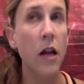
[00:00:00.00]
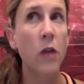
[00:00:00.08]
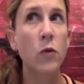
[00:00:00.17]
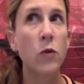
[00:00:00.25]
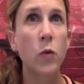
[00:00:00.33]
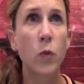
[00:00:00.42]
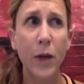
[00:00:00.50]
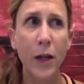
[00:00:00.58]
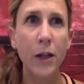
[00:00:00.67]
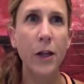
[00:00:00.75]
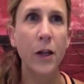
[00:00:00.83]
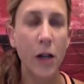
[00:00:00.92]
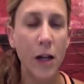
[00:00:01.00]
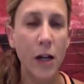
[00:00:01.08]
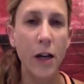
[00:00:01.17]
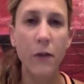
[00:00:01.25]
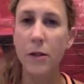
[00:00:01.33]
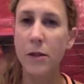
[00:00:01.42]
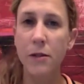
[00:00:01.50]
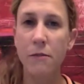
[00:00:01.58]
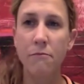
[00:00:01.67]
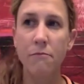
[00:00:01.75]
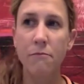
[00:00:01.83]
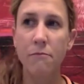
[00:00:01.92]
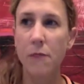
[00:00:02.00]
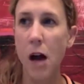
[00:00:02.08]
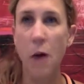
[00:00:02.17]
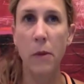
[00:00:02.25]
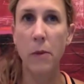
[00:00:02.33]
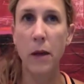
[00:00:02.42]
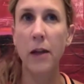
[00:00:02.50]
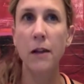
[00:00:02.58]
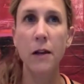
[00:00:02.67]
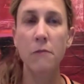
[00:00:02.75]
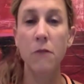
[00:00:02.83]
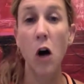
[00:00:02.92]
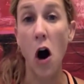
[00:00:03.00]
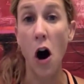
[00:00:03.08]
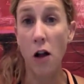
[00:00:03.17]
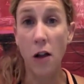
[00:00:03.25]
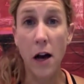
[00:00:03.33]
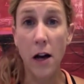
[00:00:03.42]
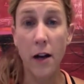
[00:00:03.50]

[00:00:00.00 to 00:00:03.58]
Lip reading: and it was really good. I'll be making that a lot.